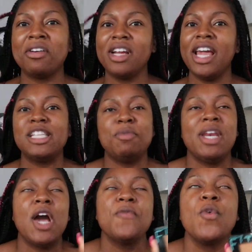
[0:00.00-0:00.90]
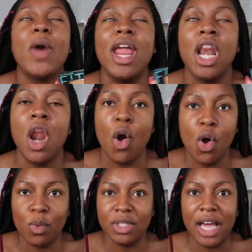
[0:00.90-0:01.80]
It has been out for a
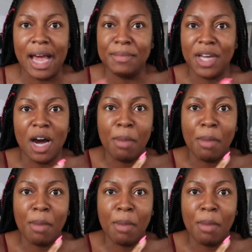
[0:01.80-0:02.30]
long time, y'all,